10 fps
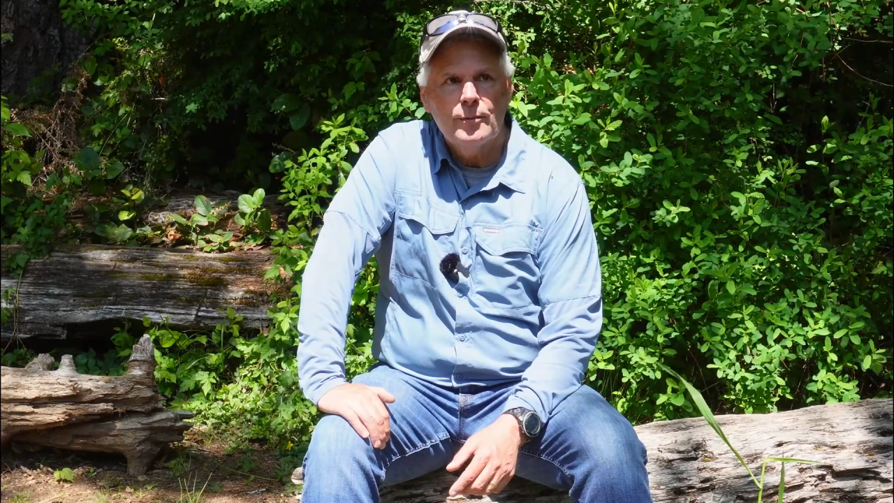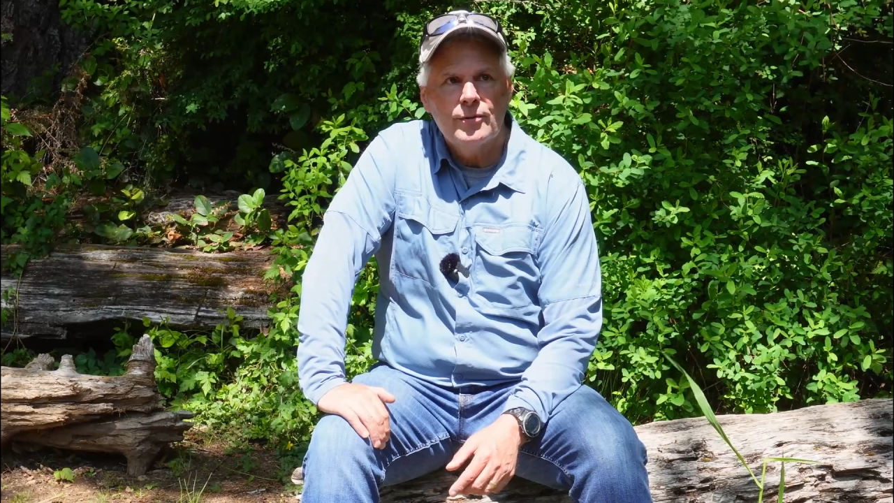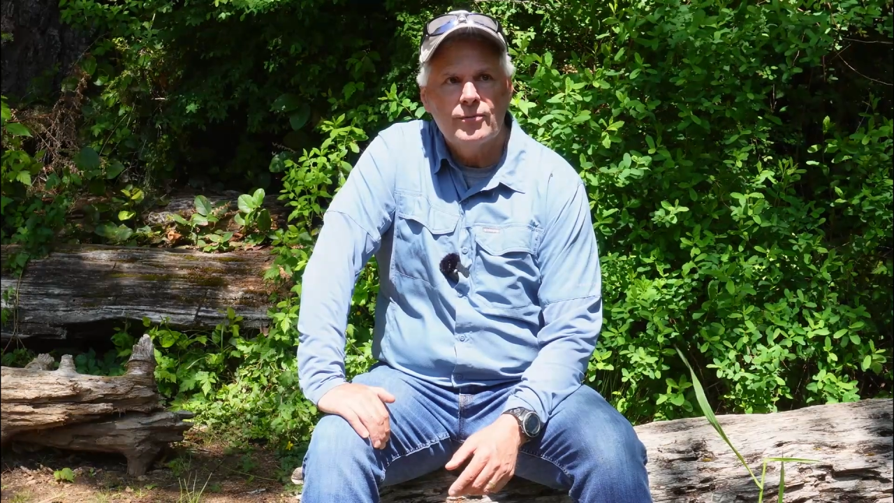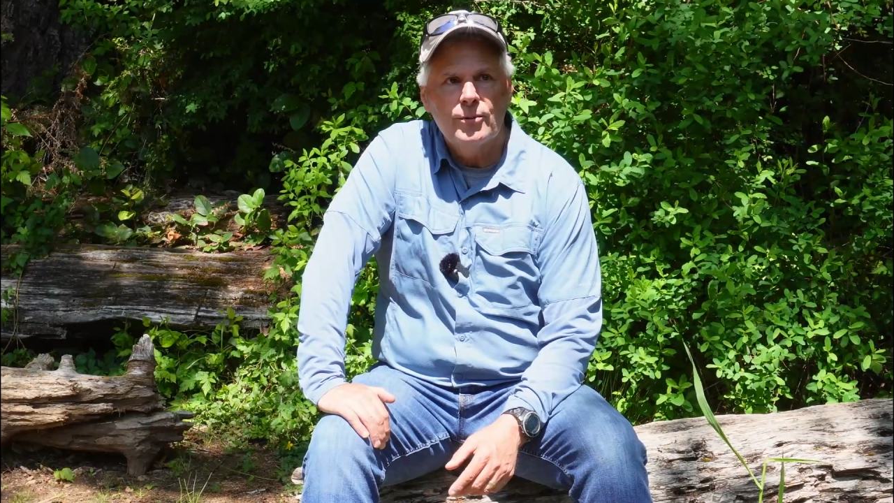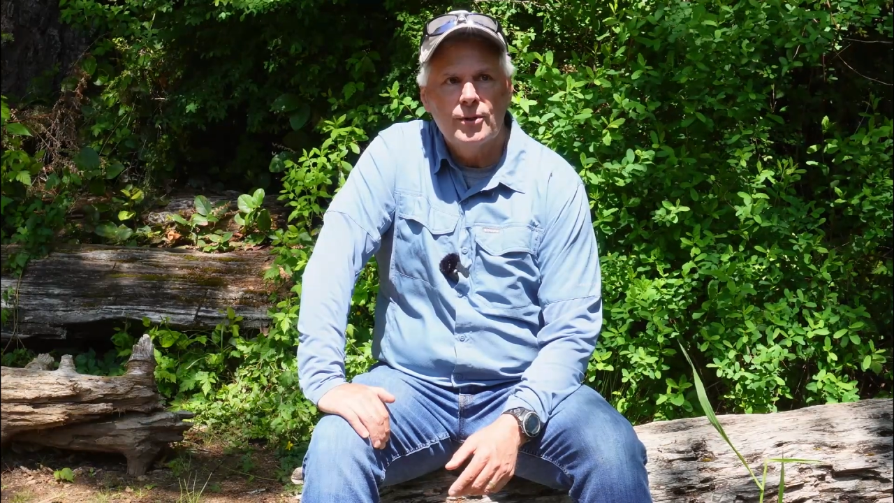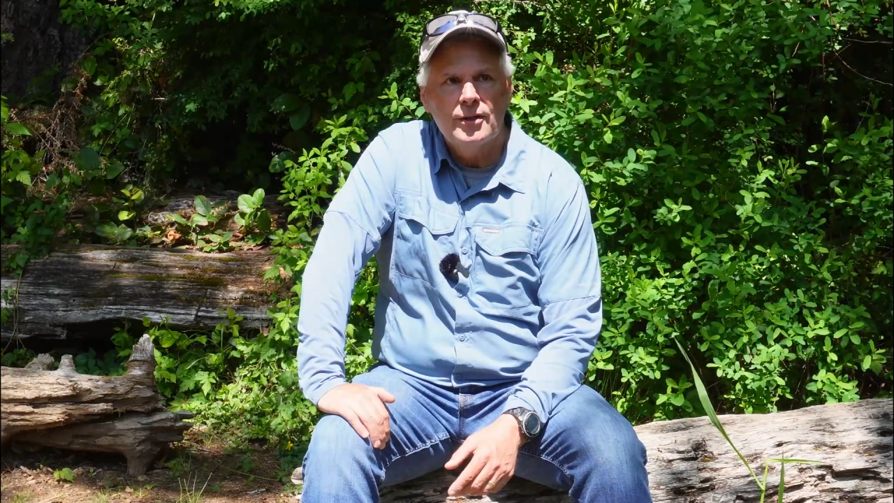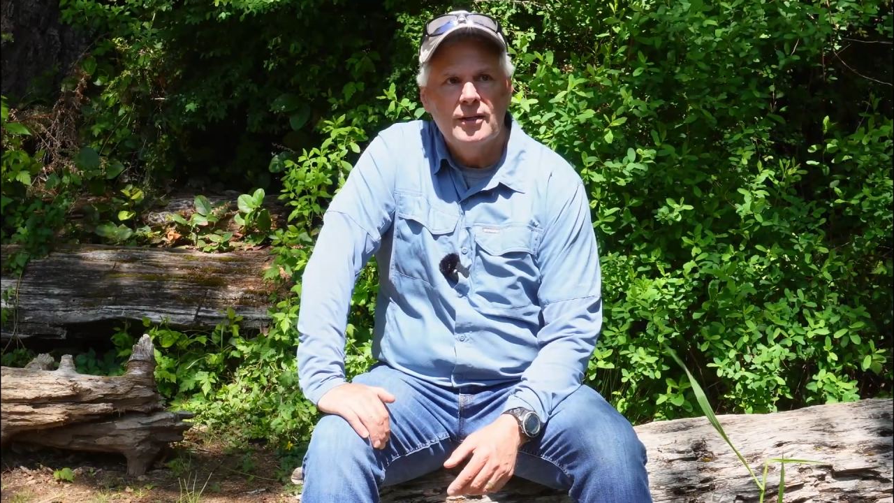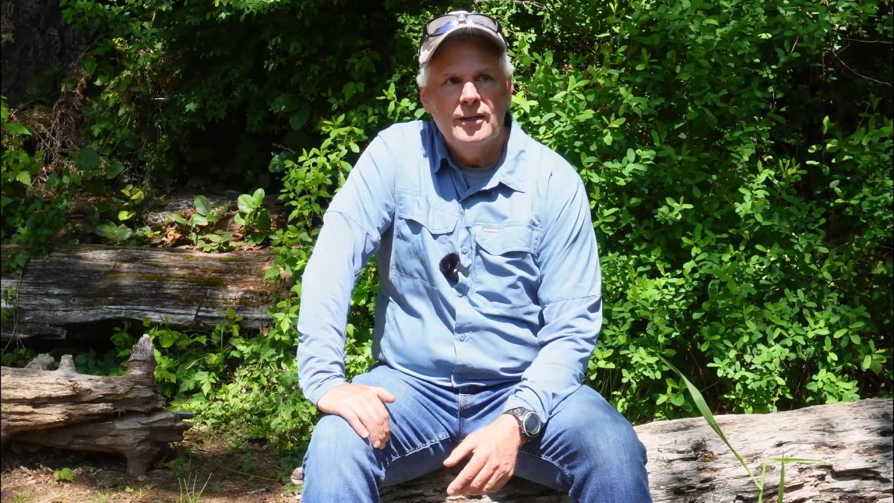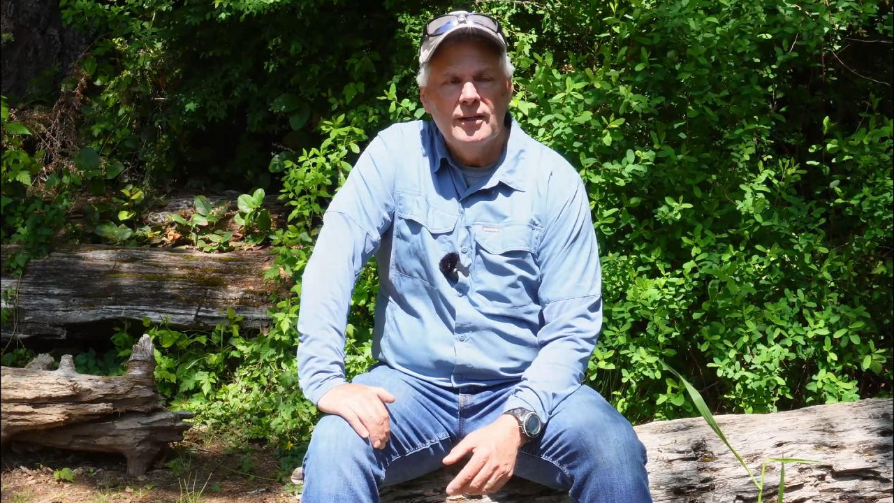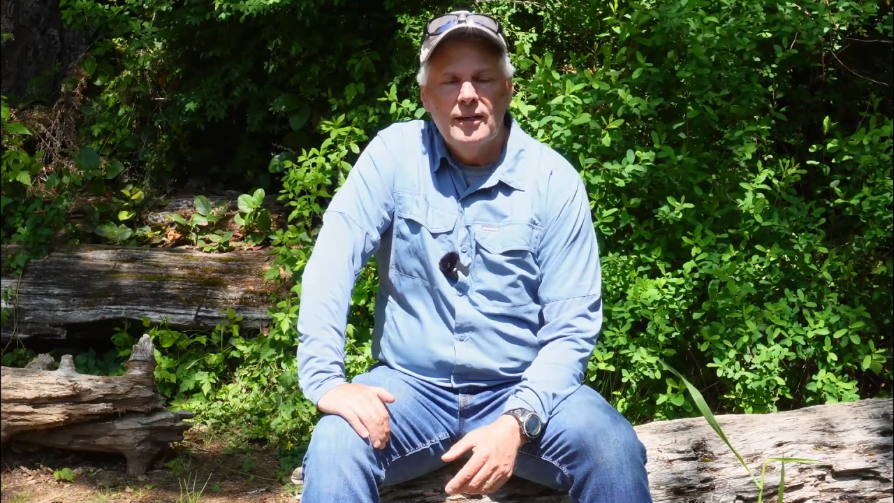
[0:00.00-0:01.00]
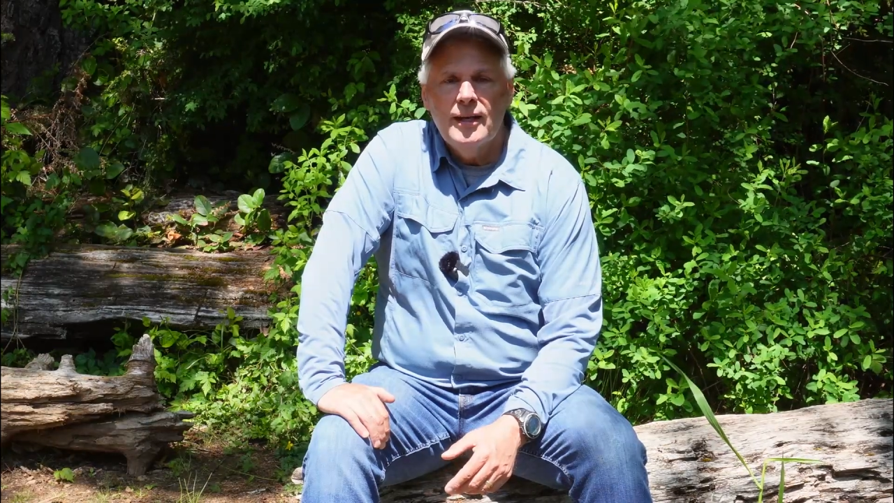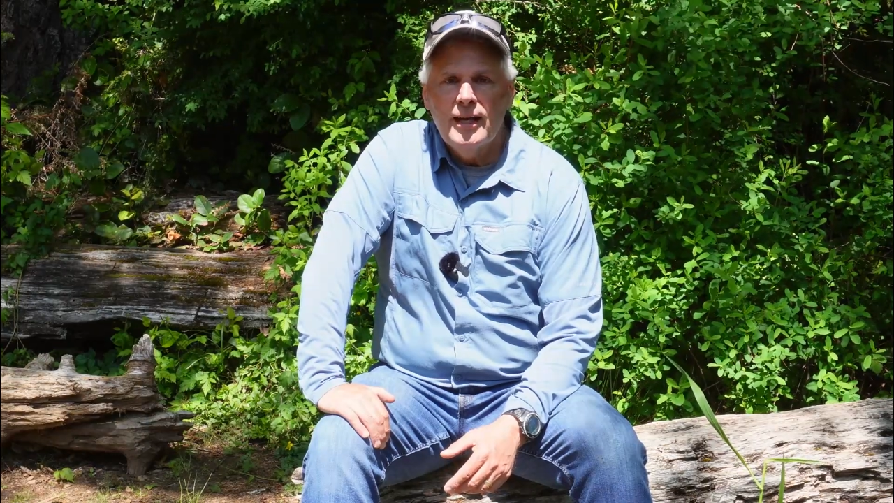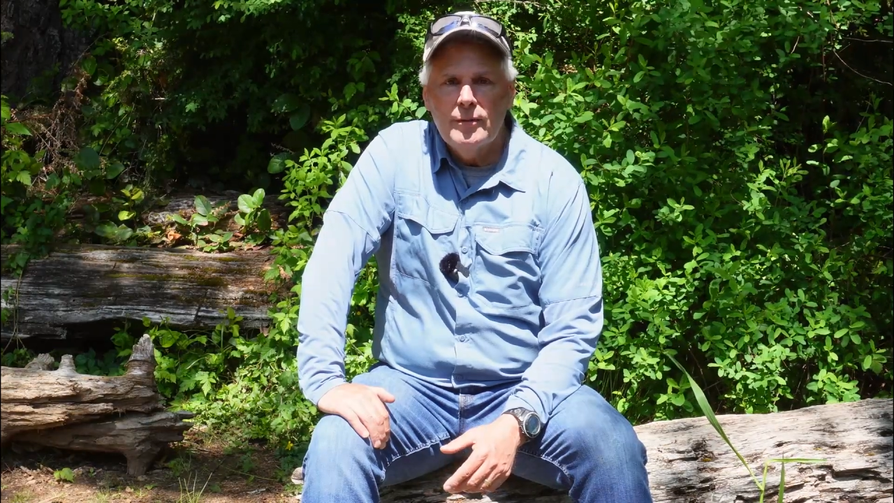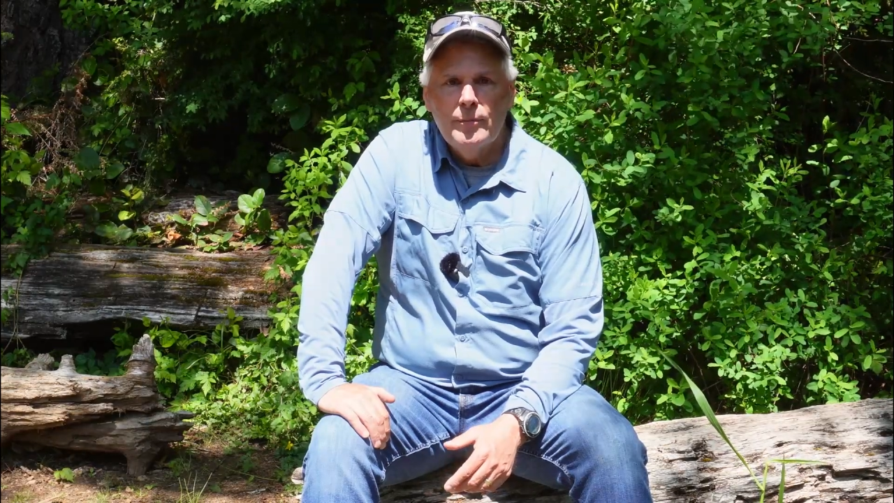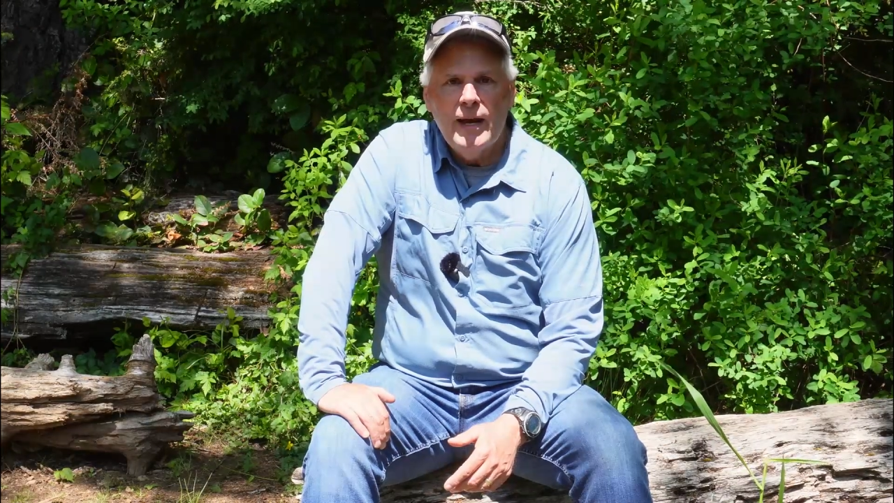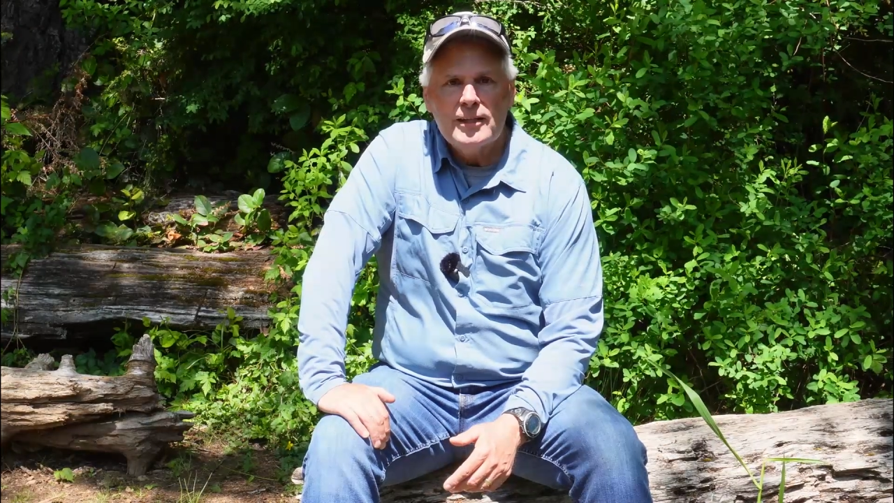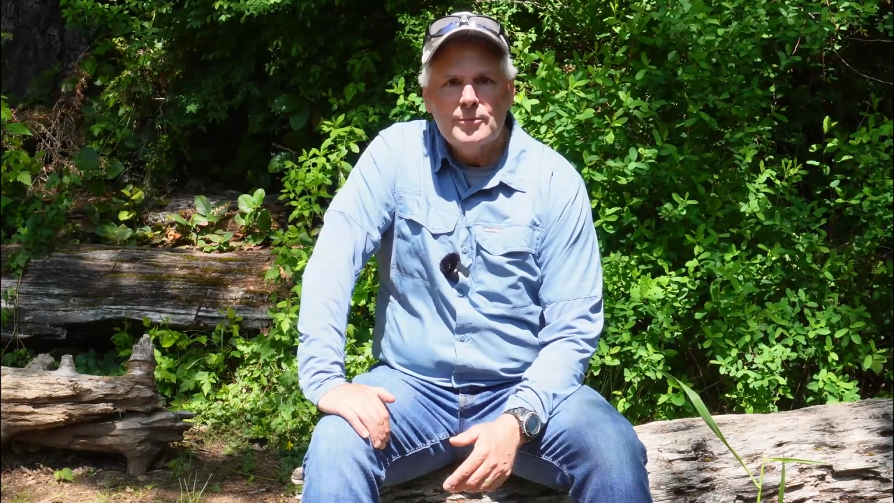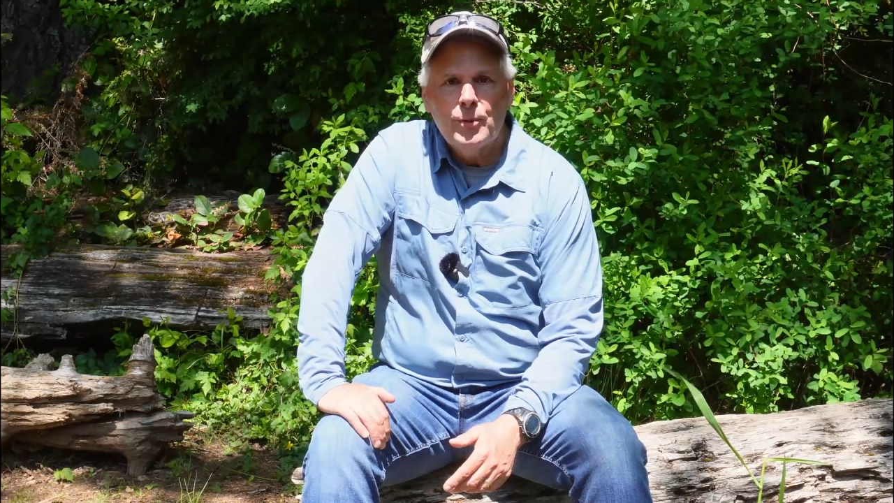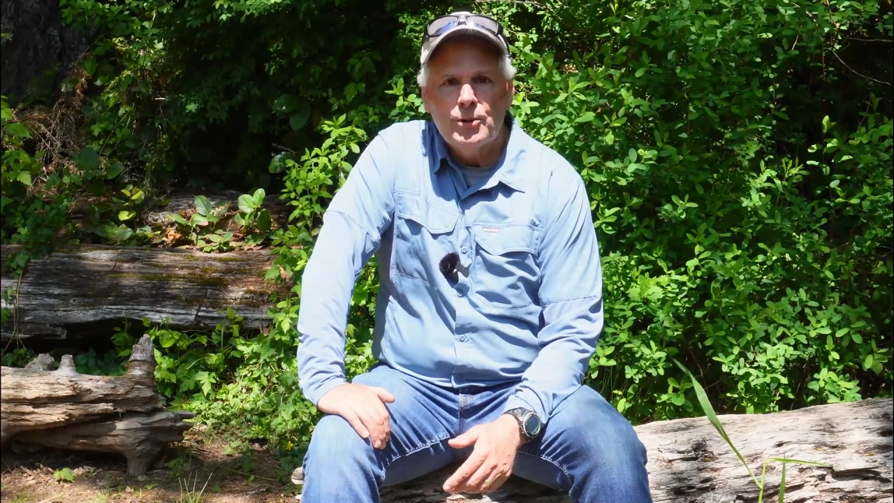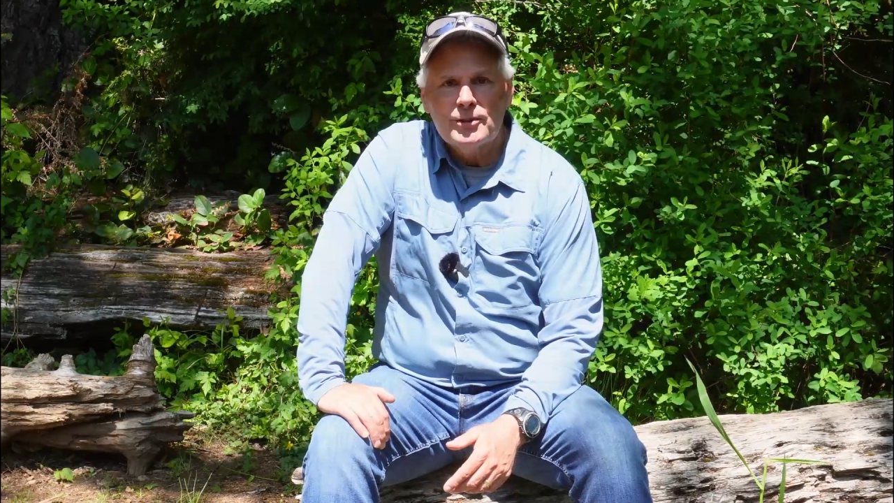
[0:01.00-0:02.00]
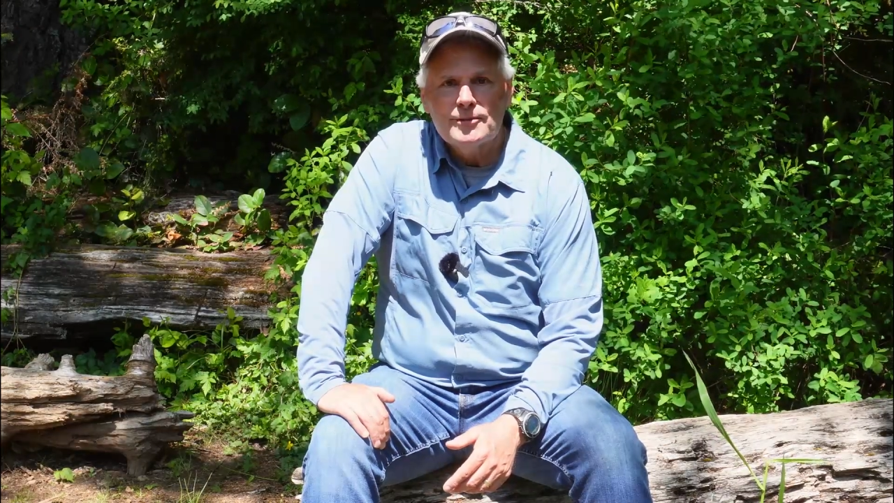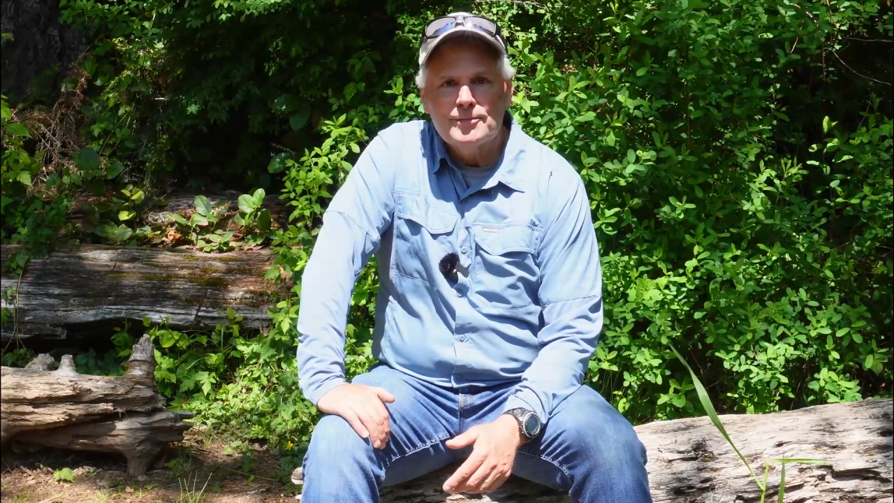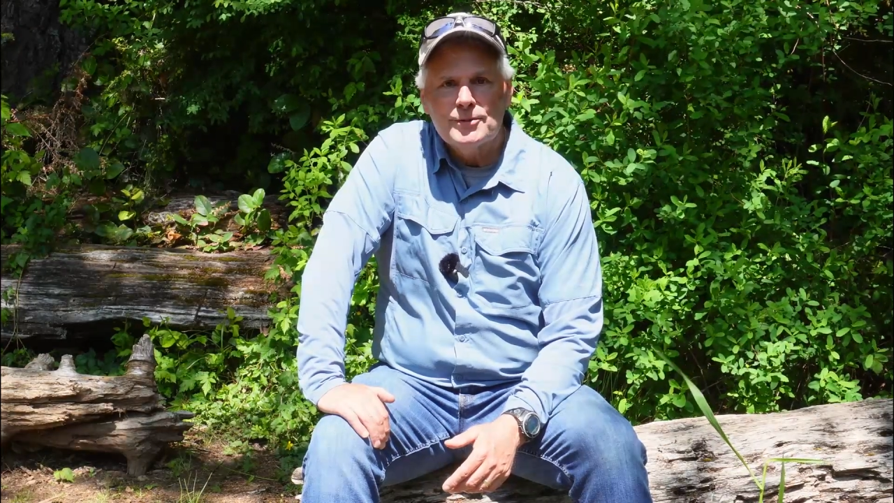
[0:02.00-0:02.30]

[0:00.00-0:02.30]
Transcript: before heading back to Portland.